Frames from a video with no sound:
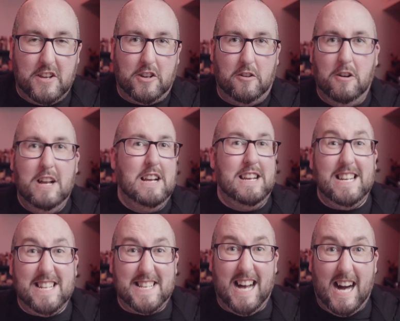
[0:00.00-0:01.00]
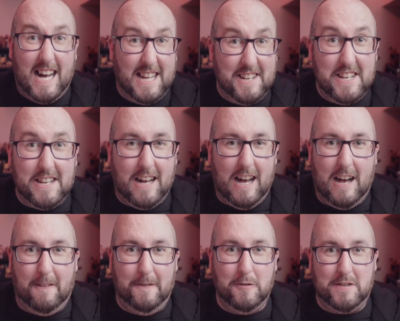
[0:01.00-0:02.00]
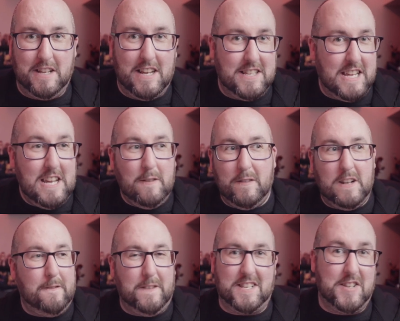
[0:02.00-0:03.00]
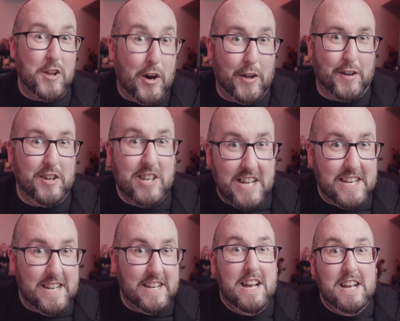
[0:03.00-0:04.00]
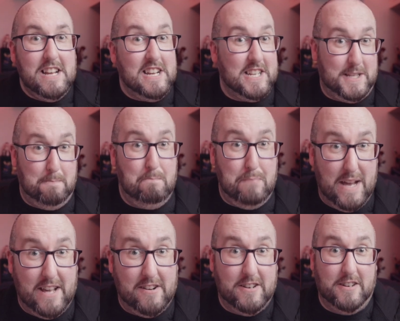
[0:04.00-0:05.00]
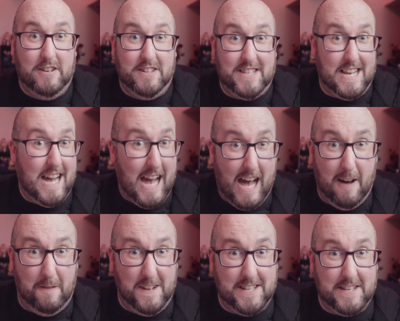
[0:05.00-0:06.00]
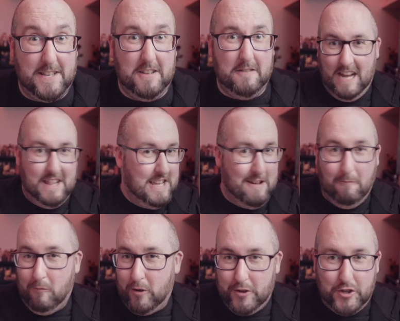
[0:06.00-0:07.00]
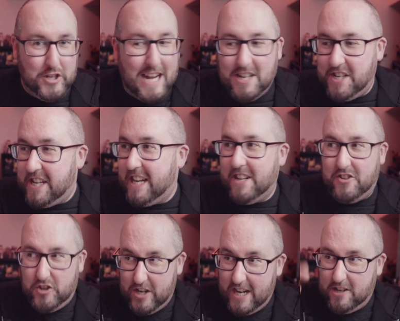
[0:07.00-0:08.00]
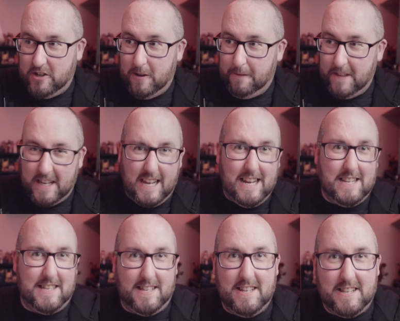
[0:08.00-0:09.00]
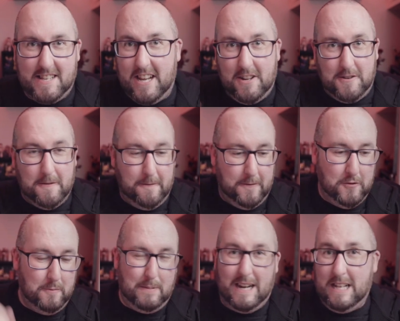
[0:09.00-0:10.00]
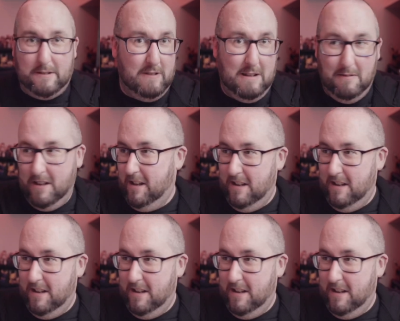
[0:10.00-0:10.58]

go. It's handy to have those things. Even if it's not needed, it's better to have it. And then once you actually get checked off the guest list, get your photo pass, well,